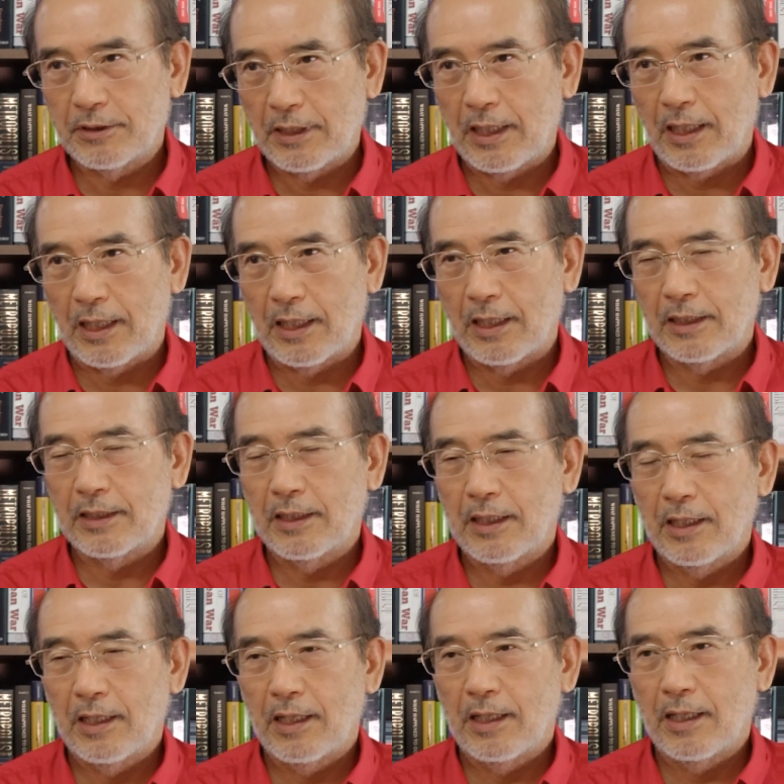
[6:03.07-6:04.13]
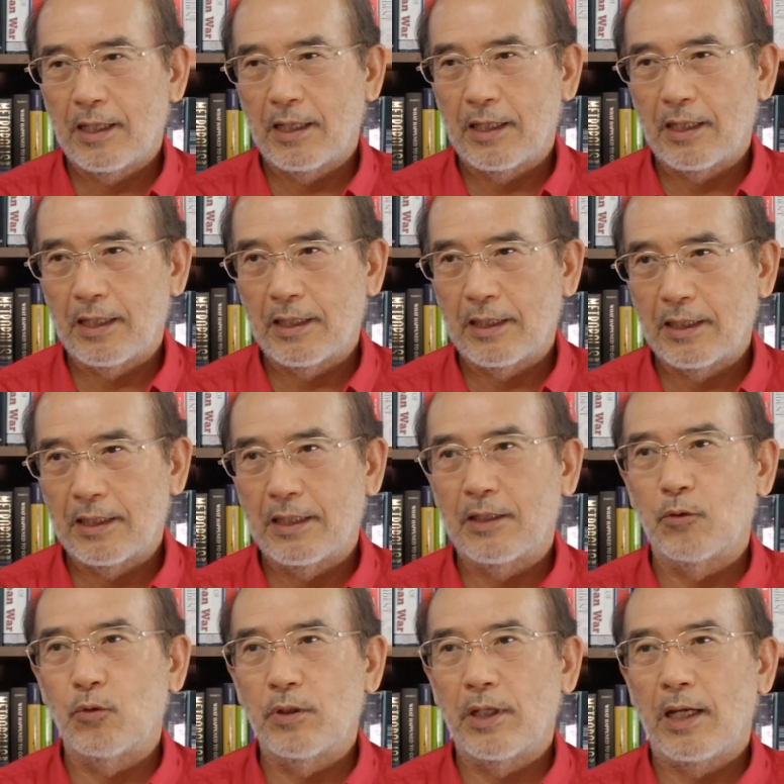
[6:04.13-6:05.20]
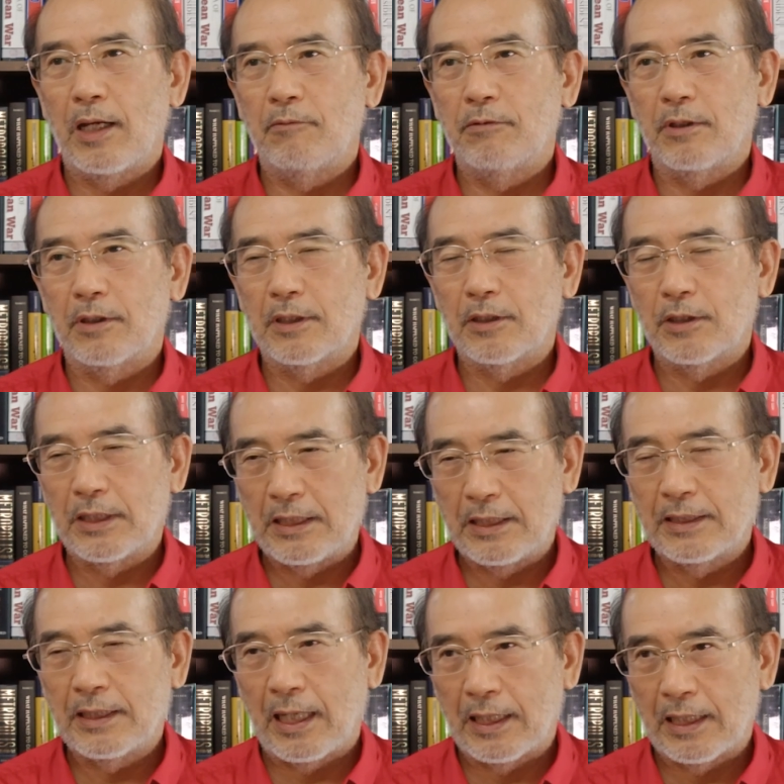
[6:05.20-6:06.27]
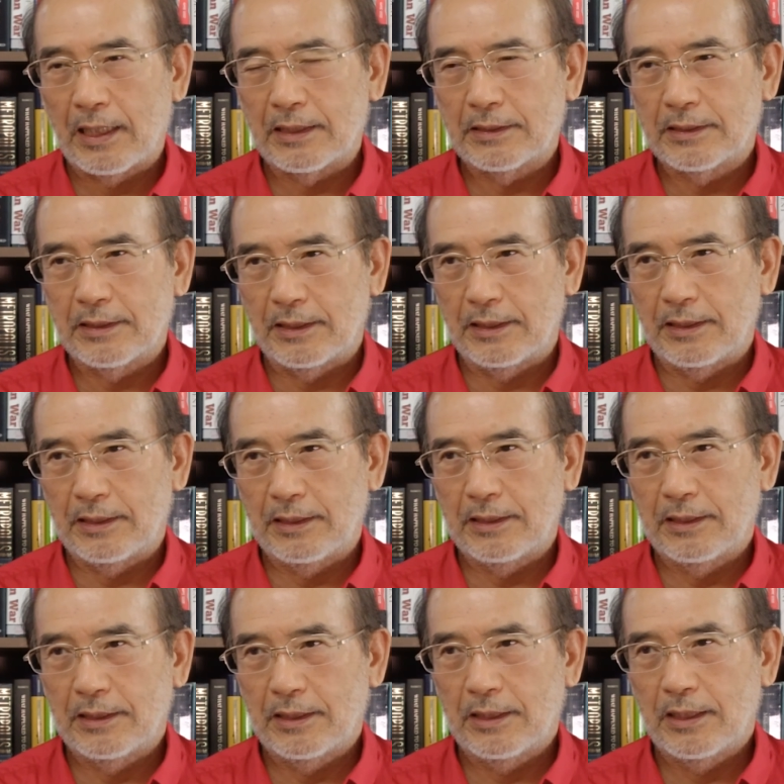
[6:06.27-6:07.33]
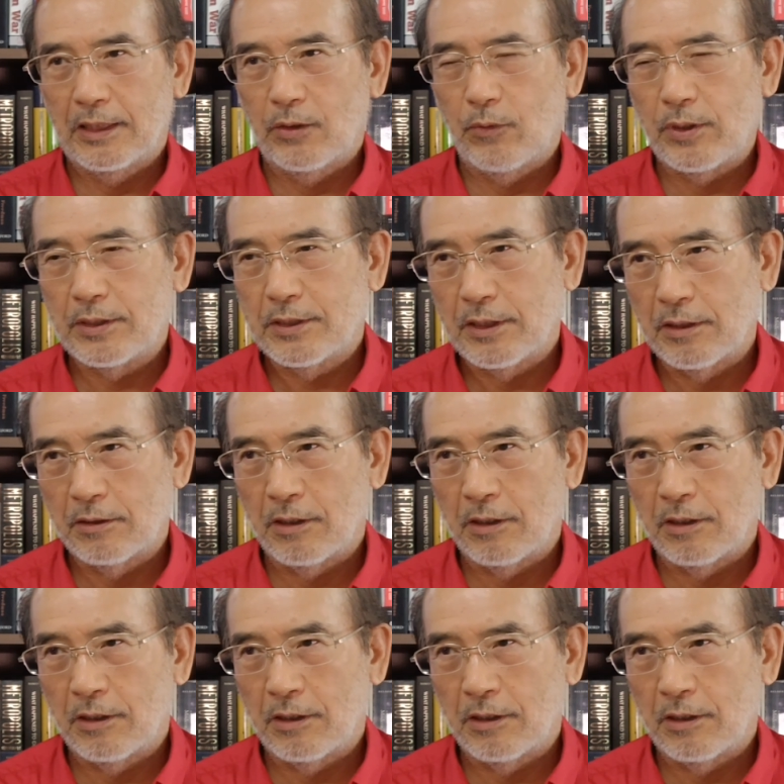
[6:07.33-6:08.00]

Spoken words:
that, we have a Yi dynasty, which